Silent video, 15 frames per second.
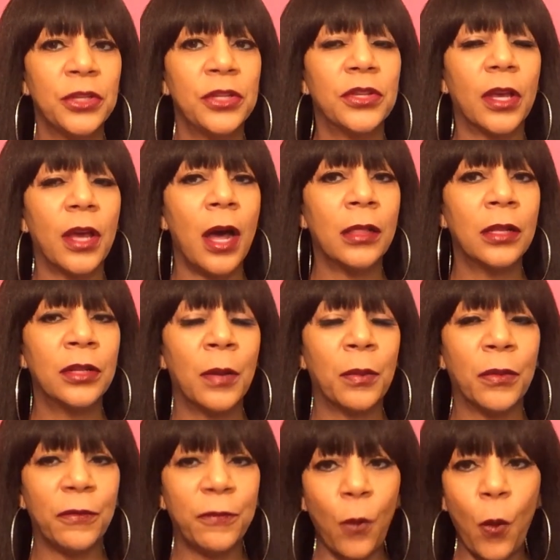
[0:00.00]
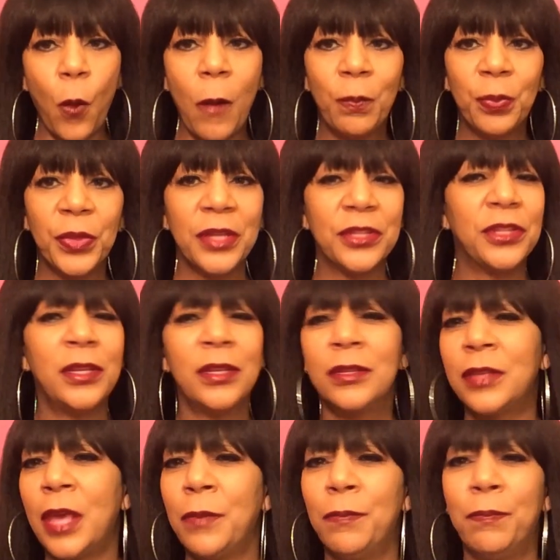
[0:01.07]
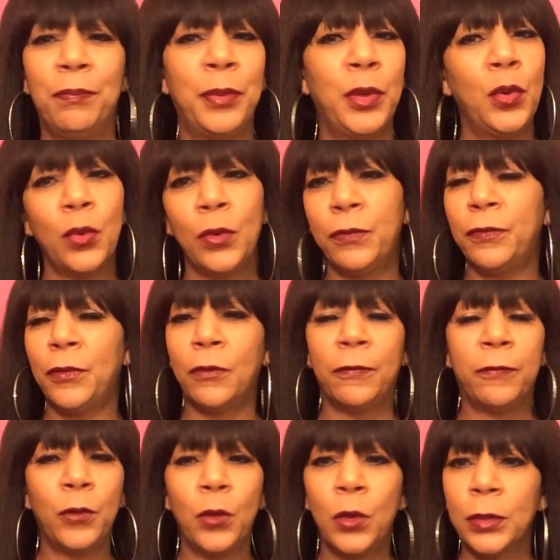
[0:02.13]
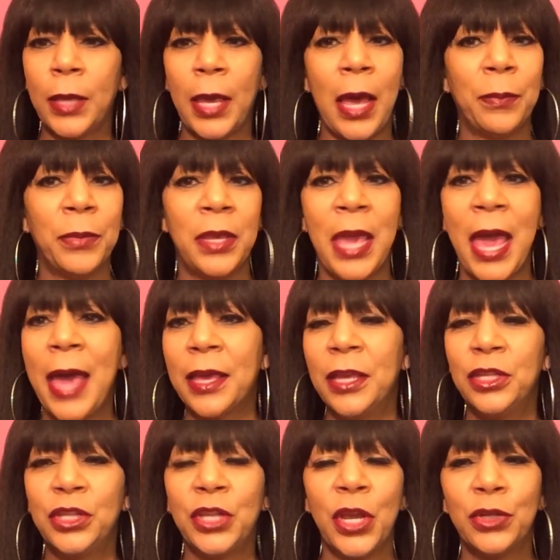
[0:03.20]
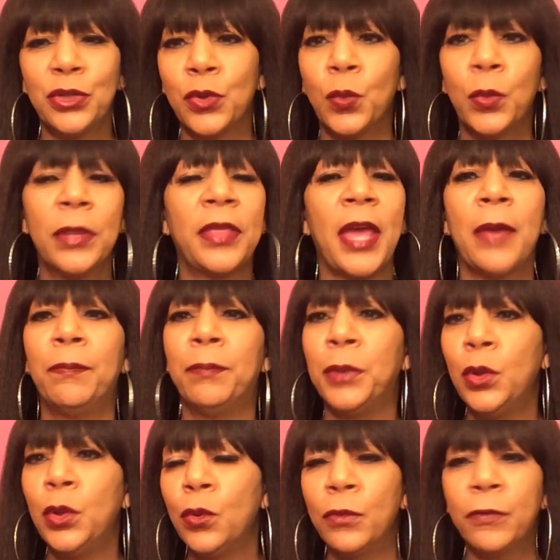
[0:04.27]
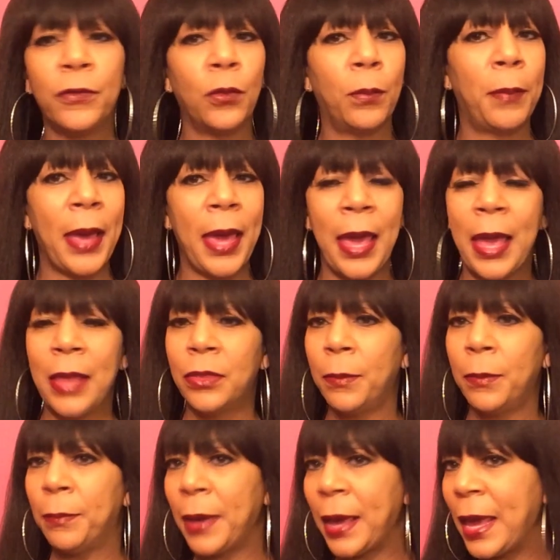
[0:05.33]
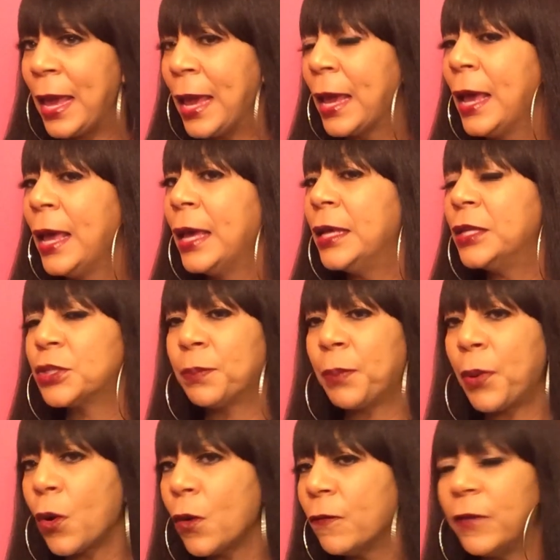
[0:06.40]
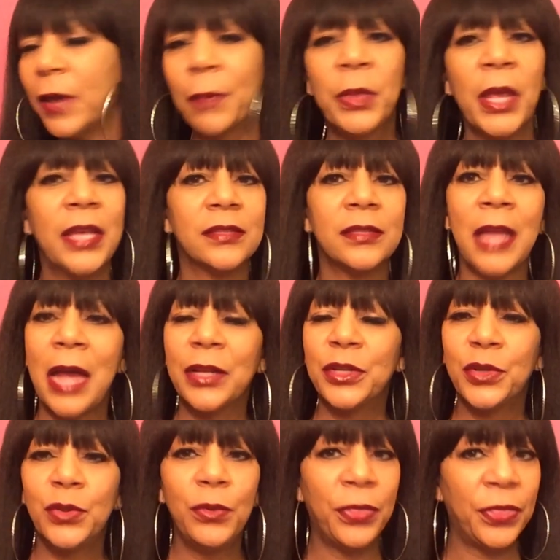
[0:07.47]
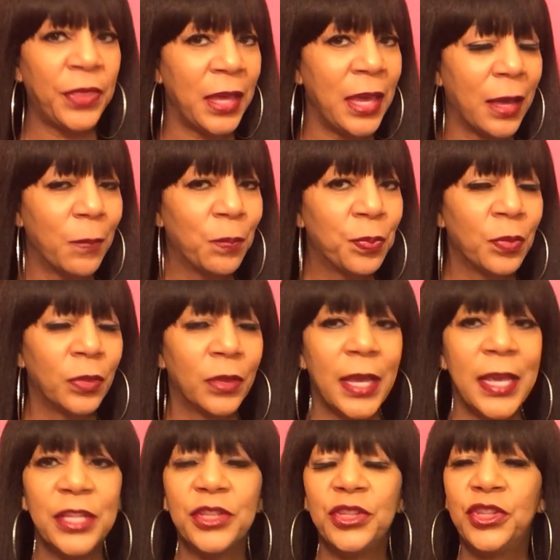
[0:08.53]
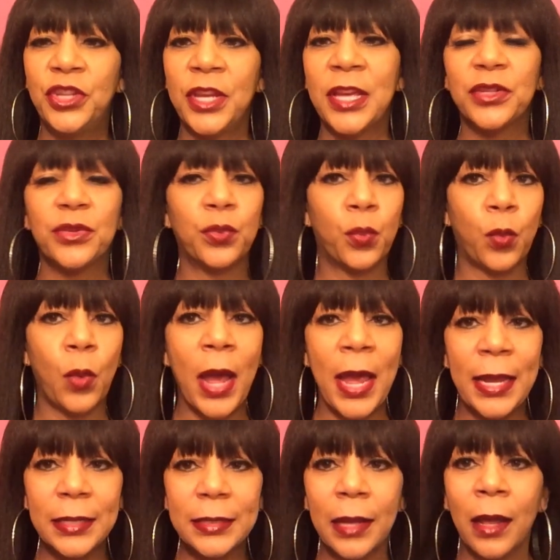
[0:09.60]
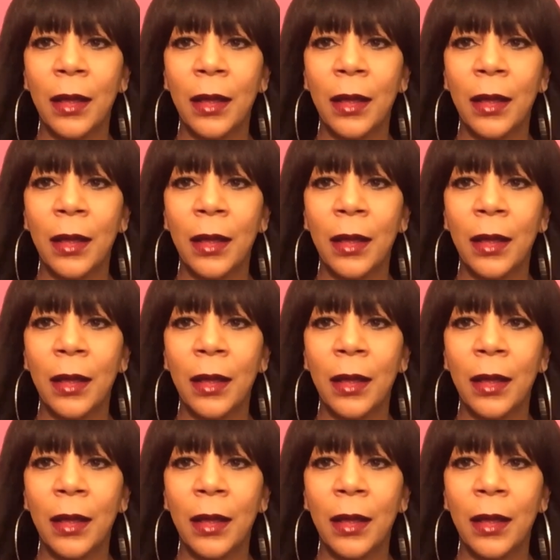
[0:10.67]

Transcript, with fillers: She's a color number four. She is a beautiful full cap yaki texture with a beautiful bang. The bang is perfect. It's not too thick. It's just right.